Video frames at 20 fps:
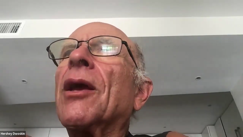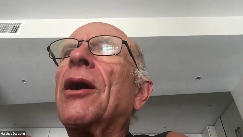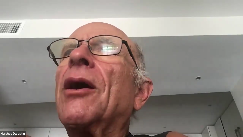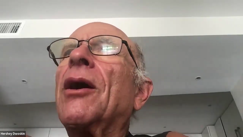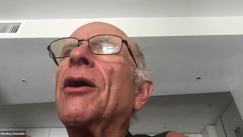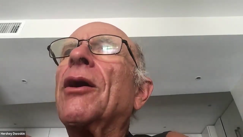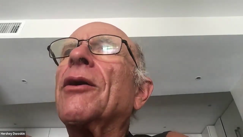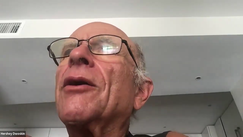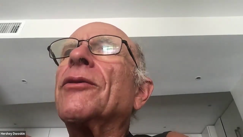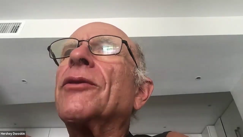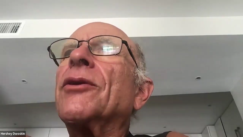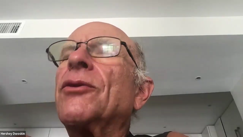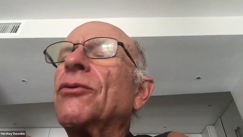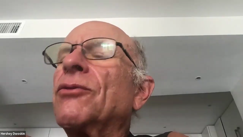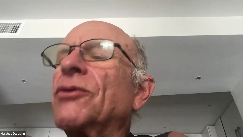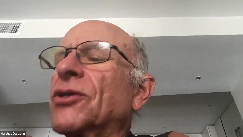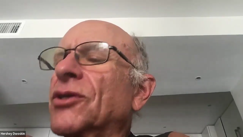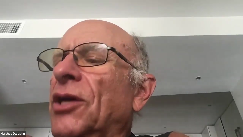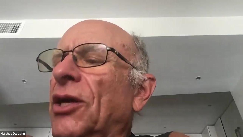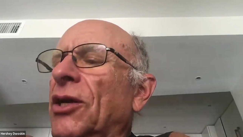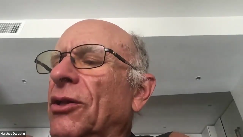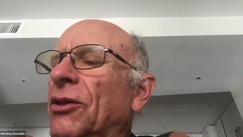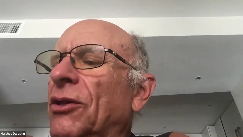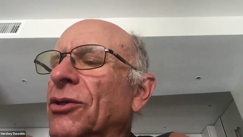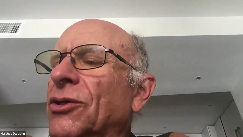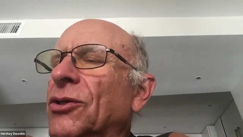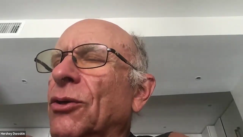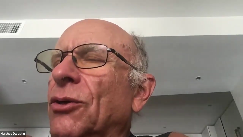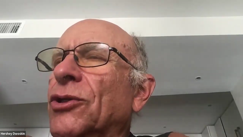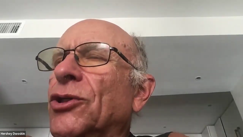the news cycle
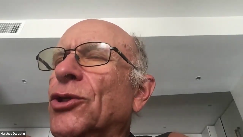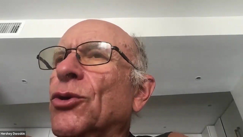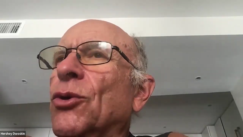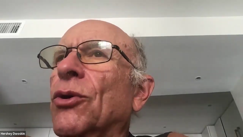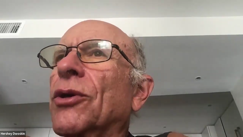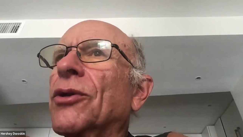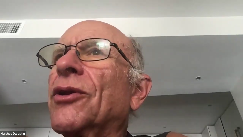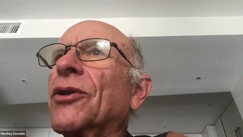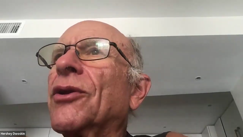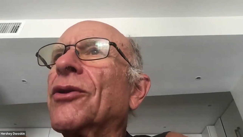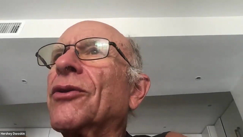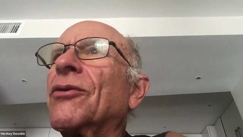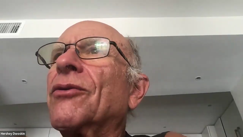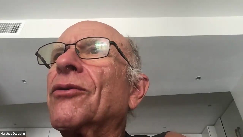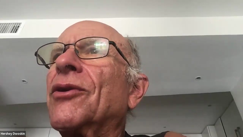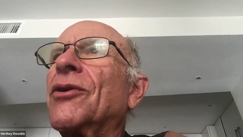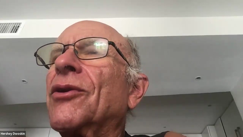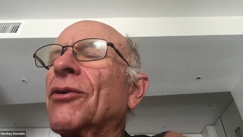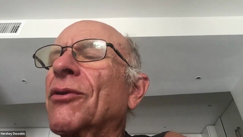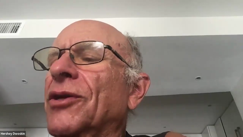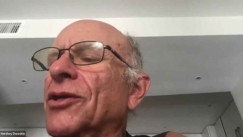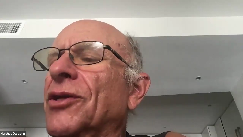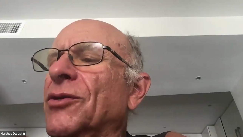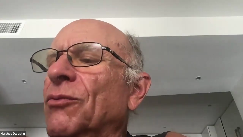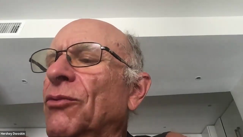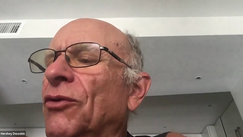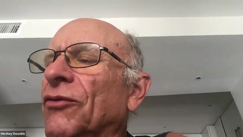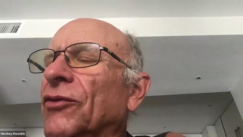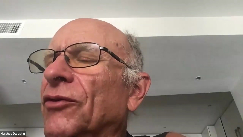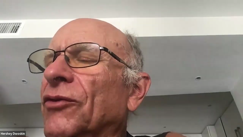is so short that, it's
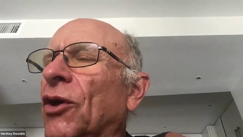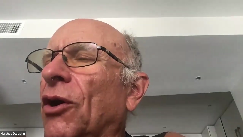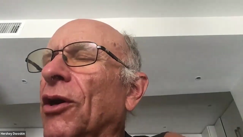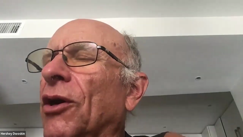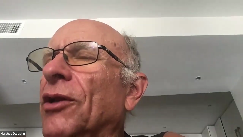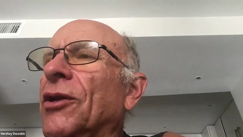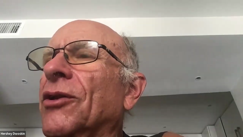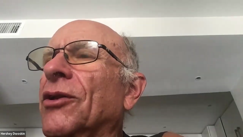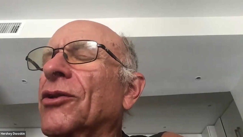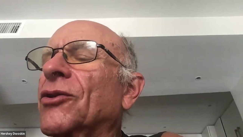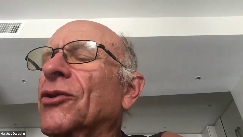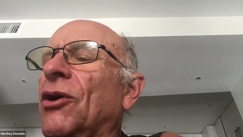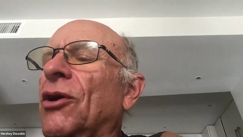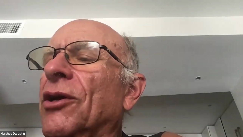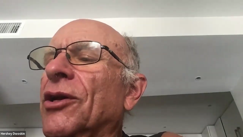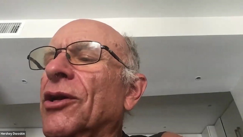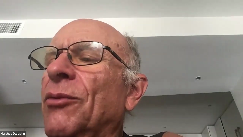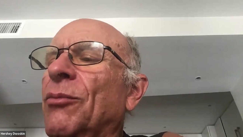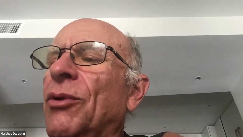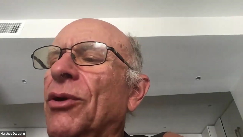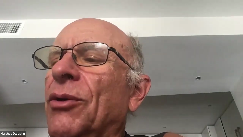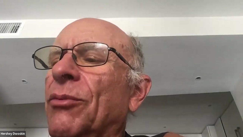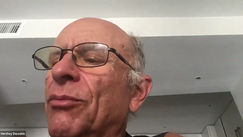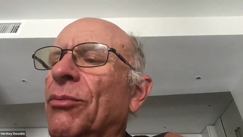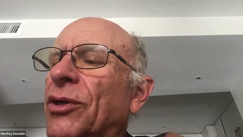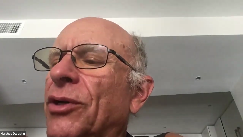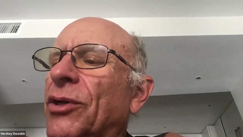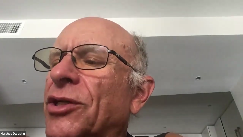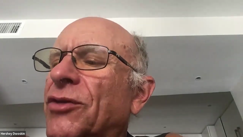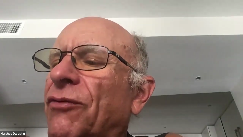moved on and talking about a
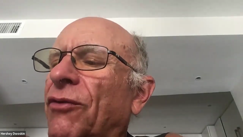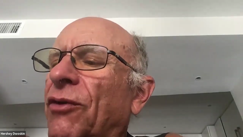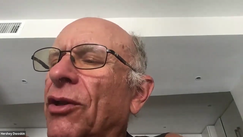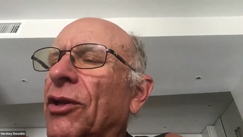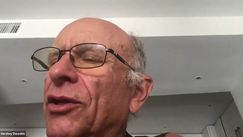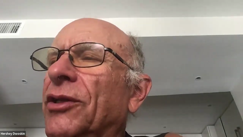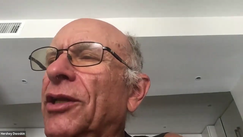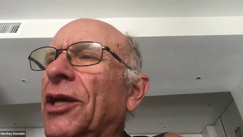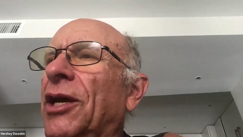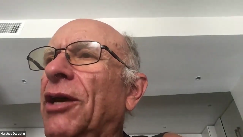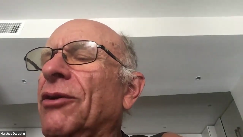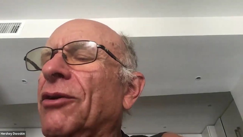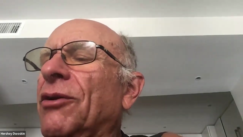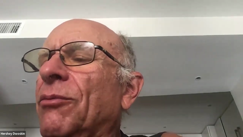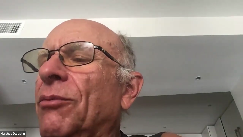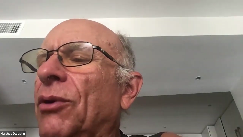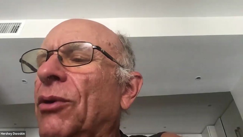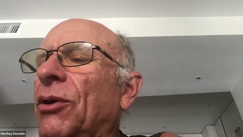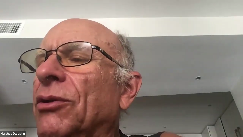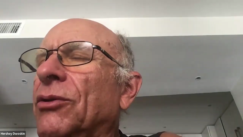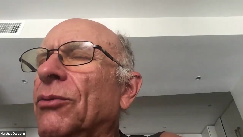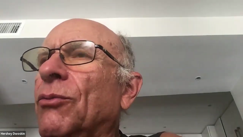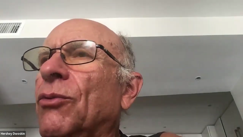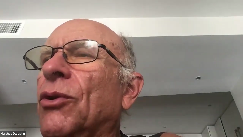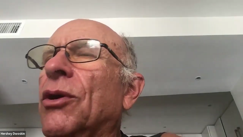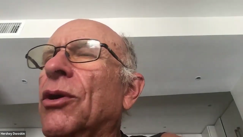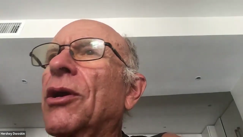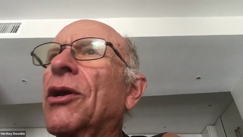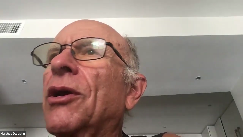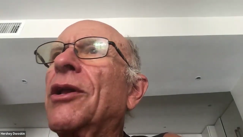bridge falling down in
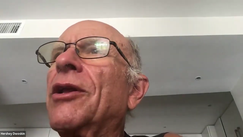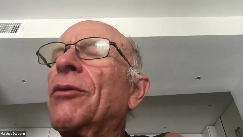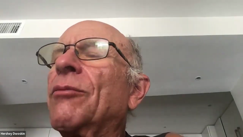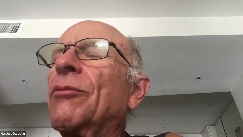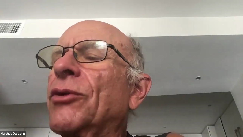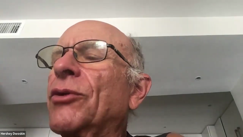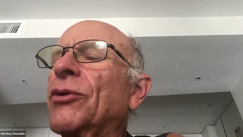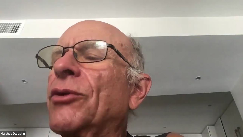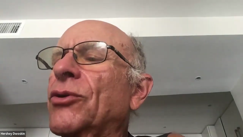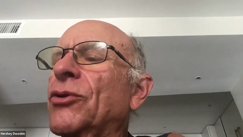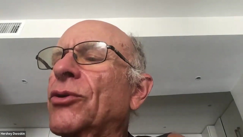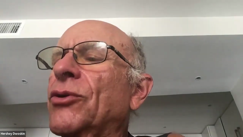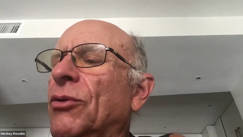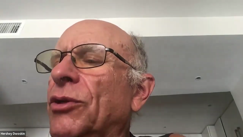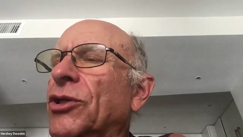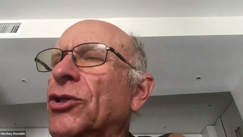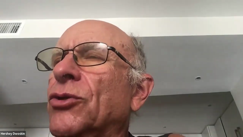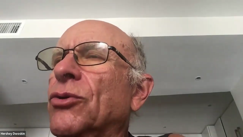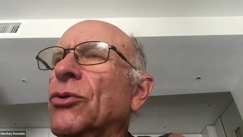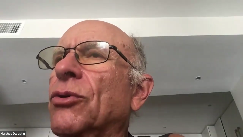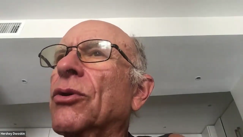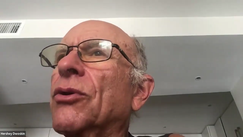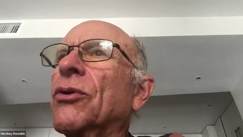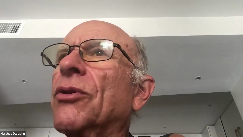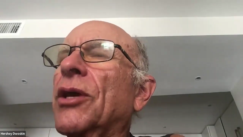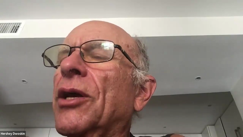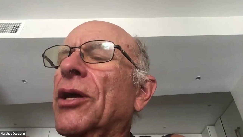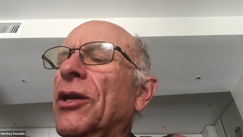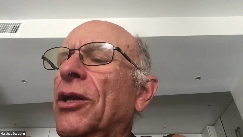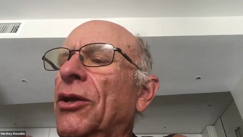Baltimore. But you can be
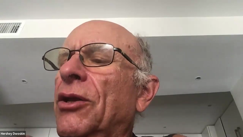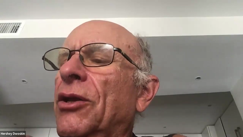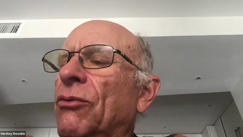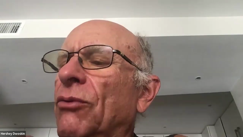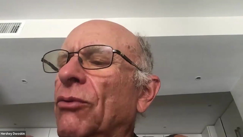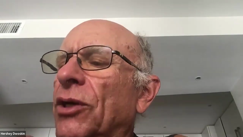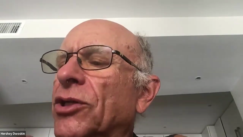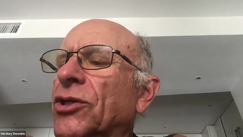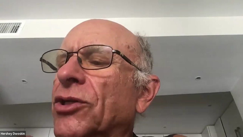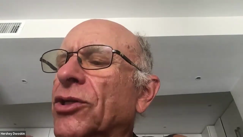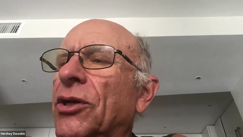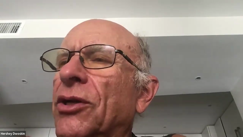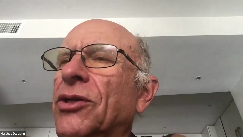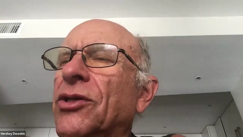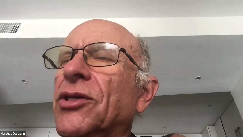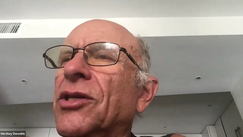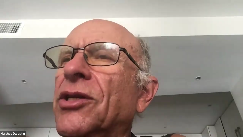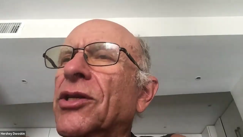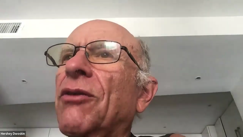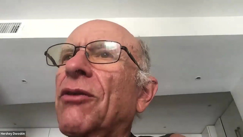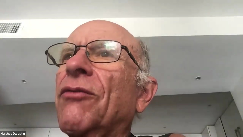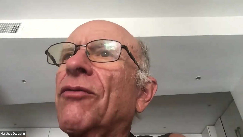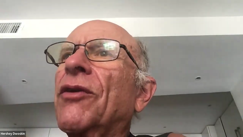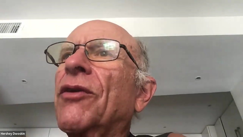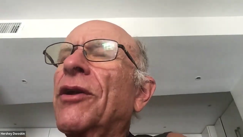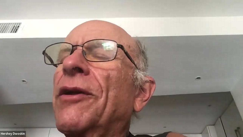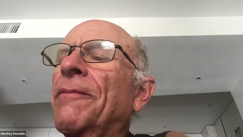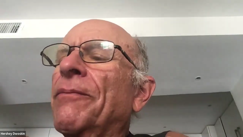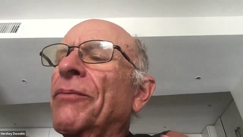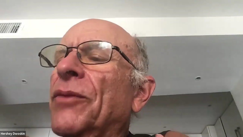sure that in Russia itself,
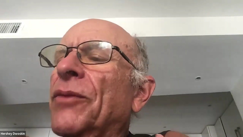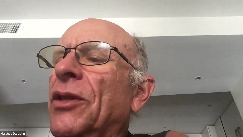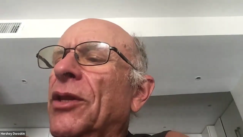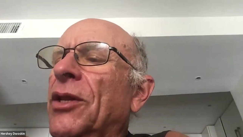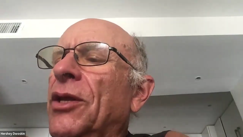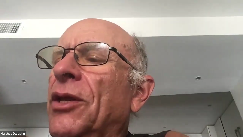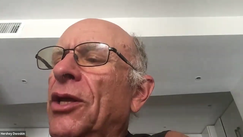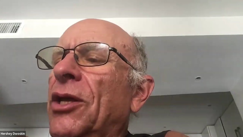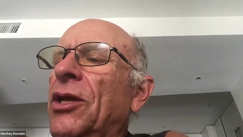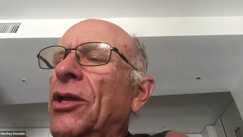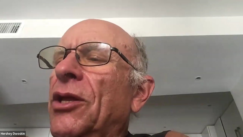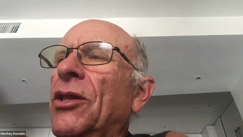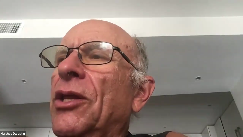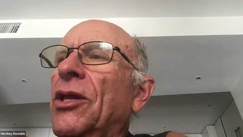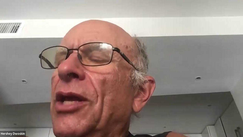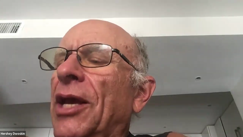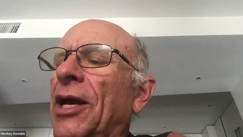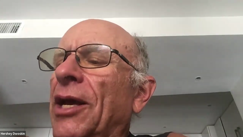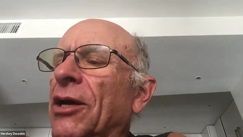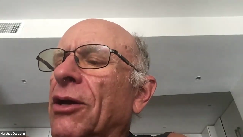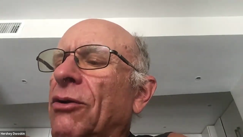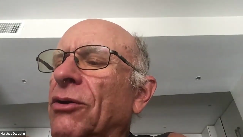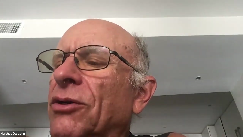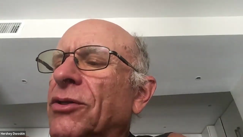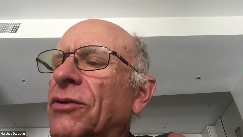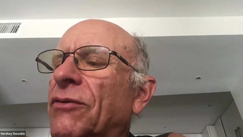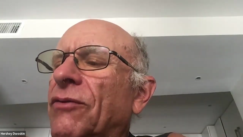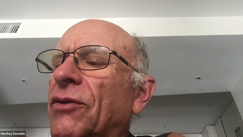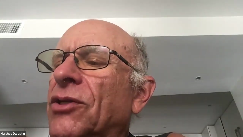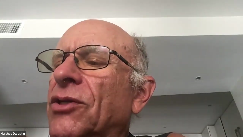the echoes
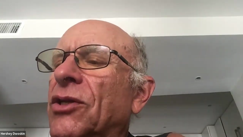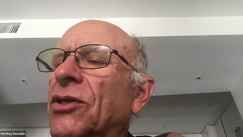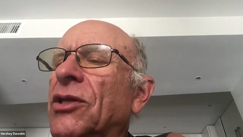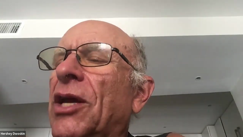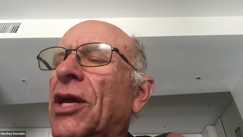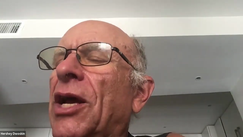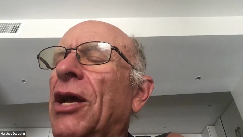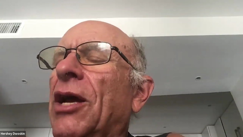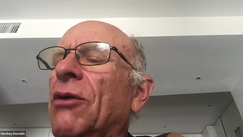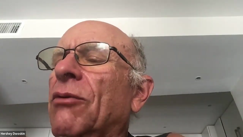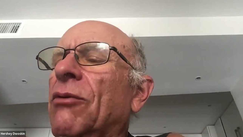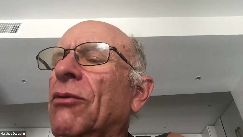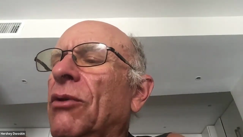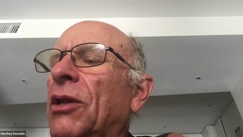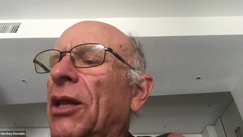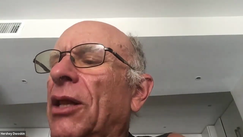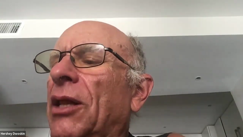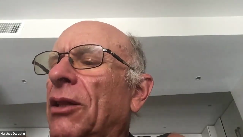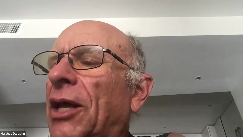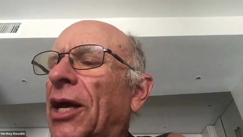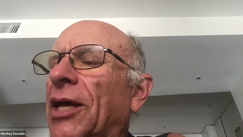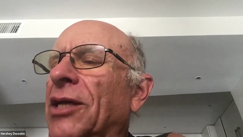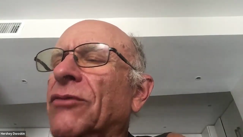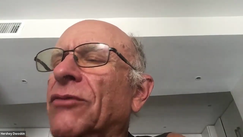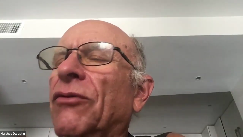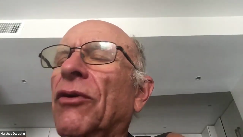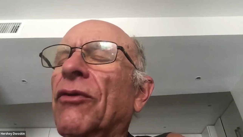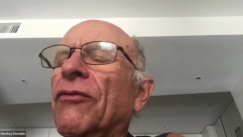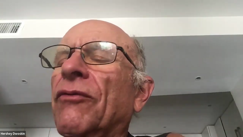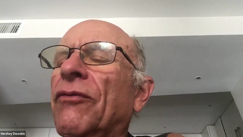of this attack will
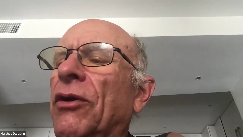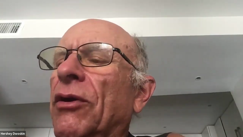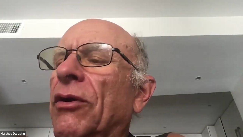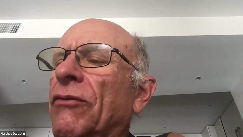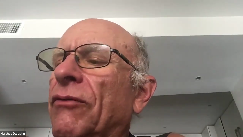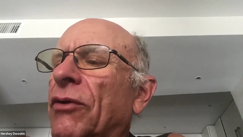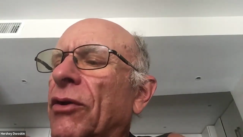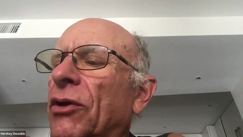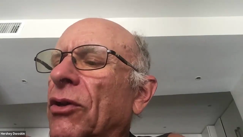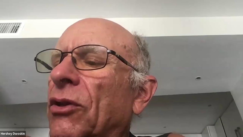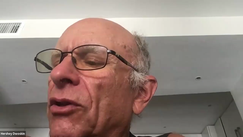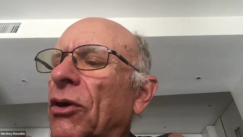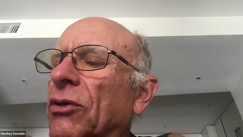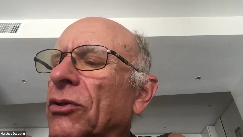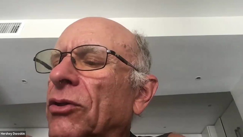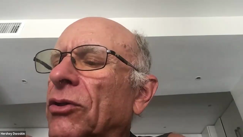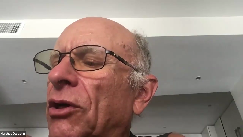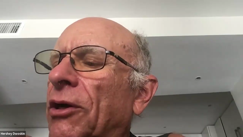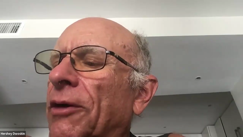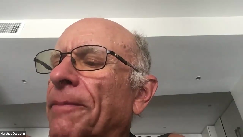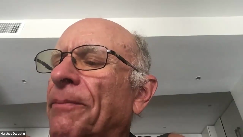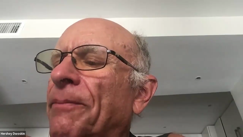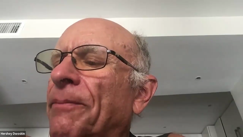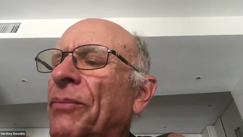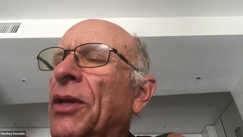last for a very, very long time,